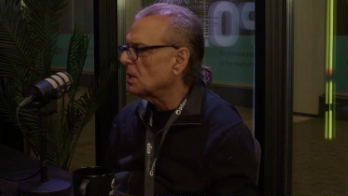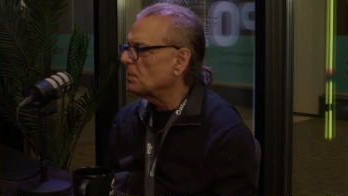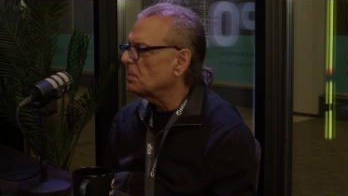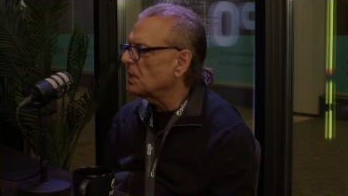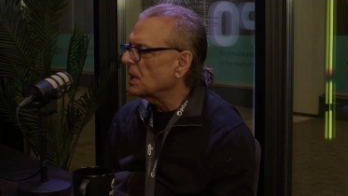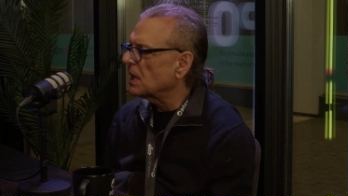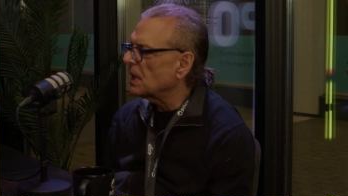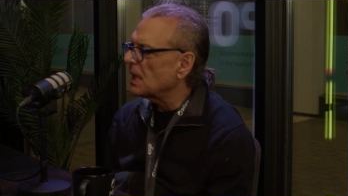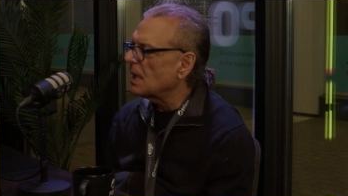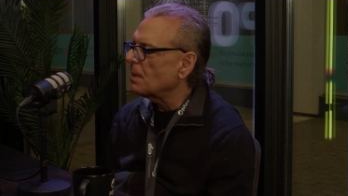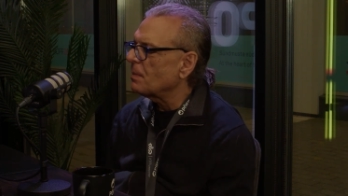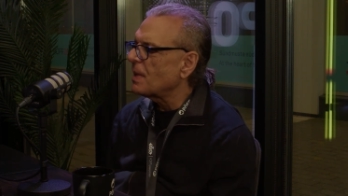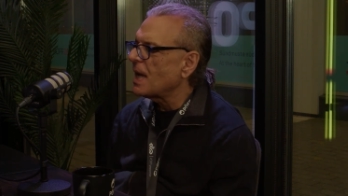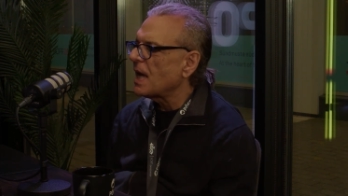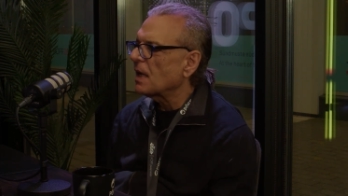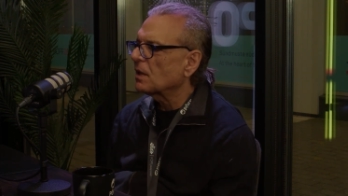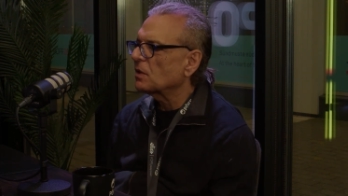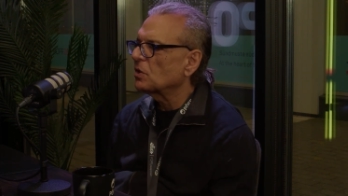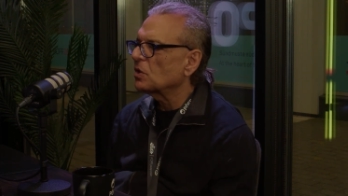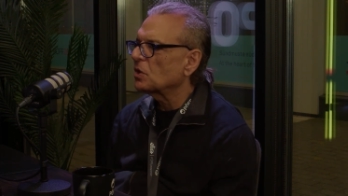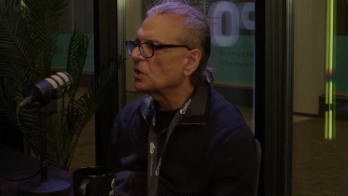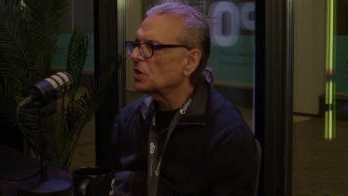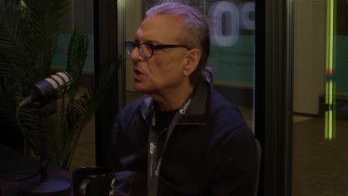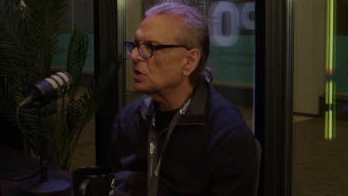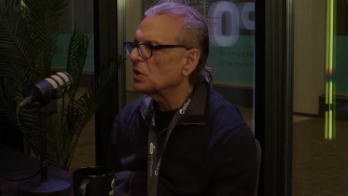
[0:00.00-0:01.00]
big name
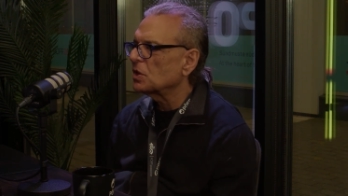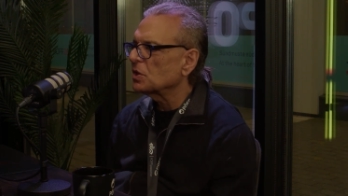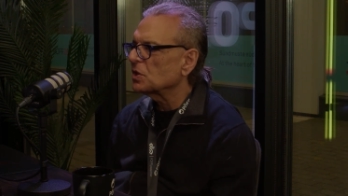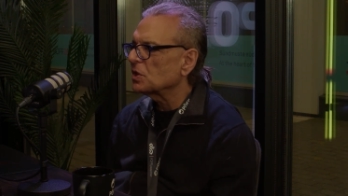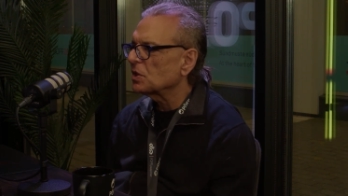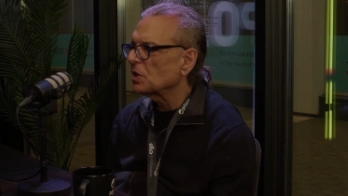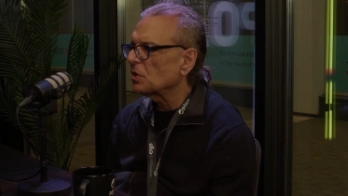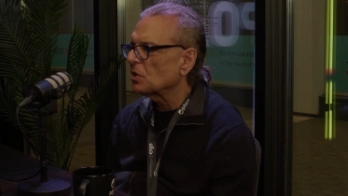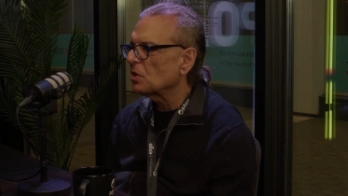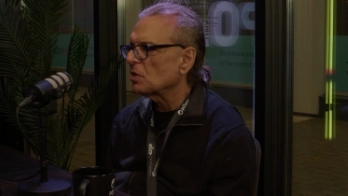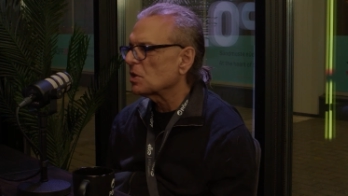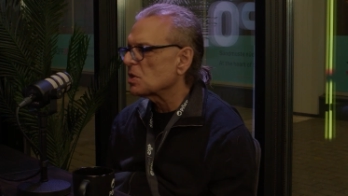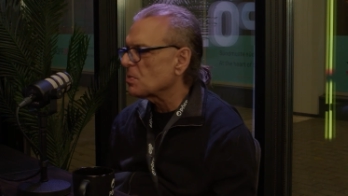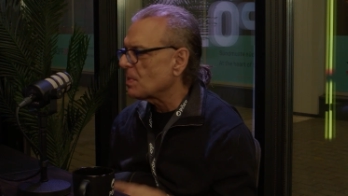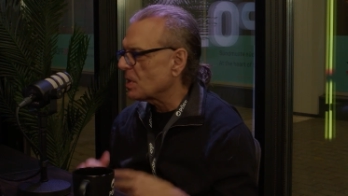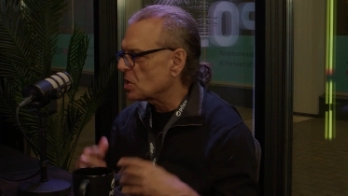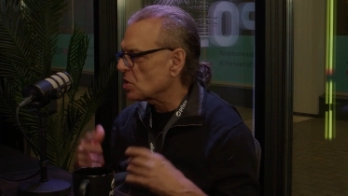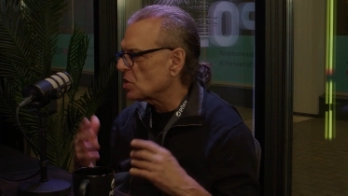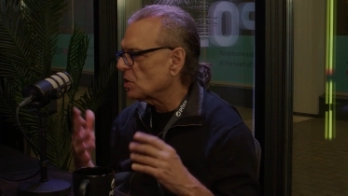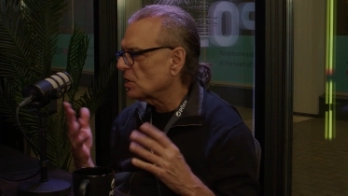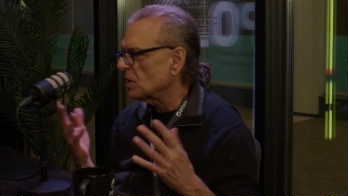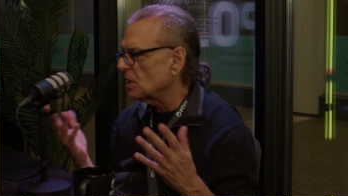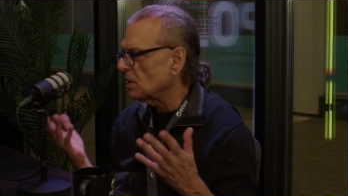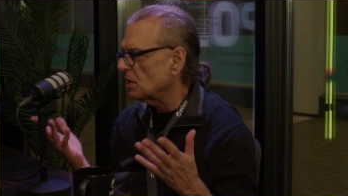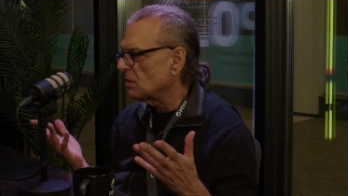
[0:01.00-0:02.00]
actors, you know,
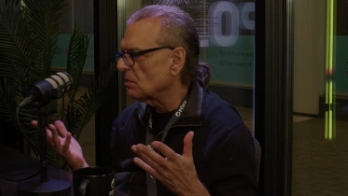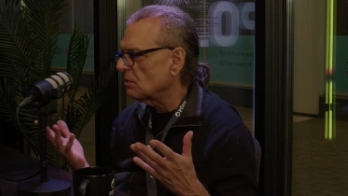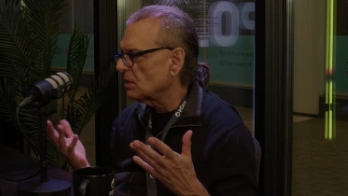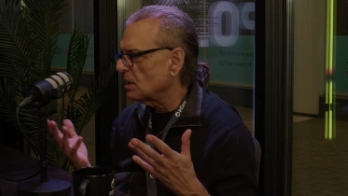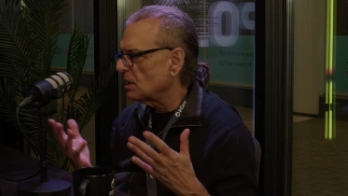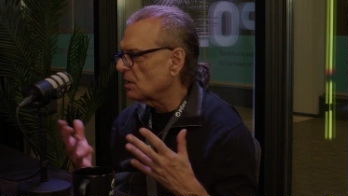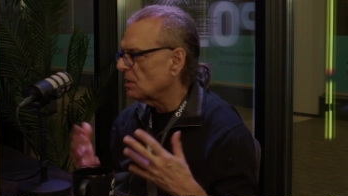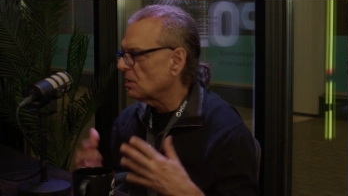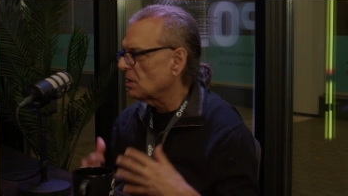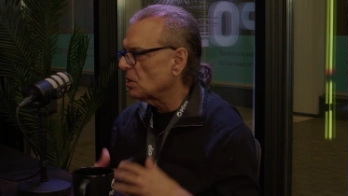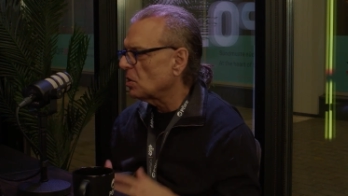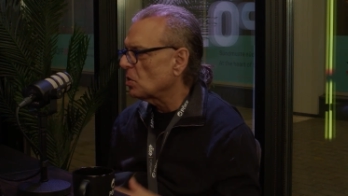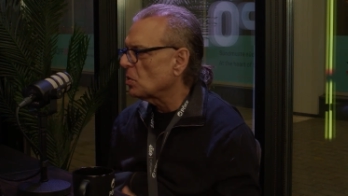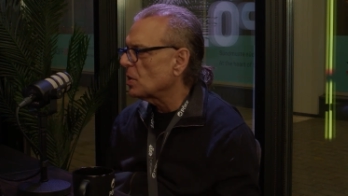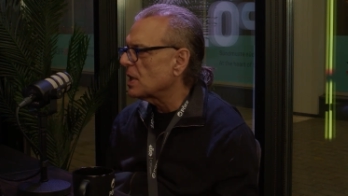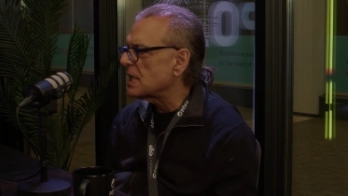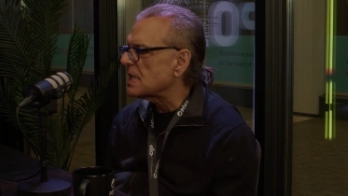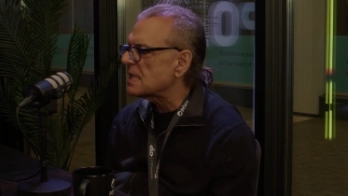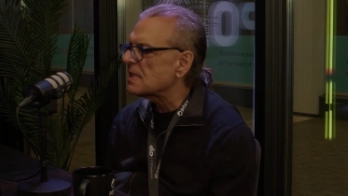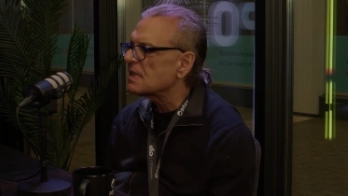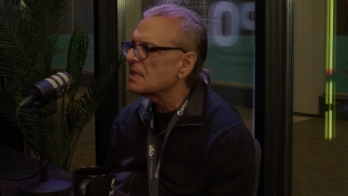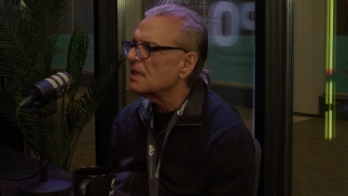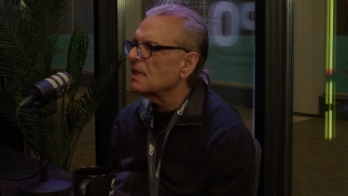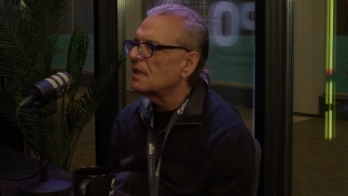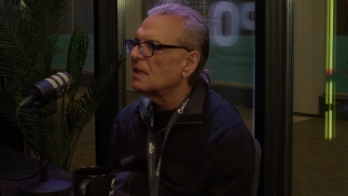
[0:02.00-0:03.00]
especially in, in the
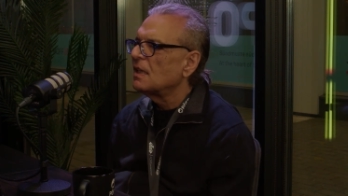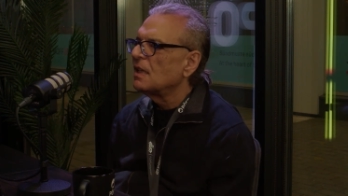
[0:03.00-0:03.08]
U.S.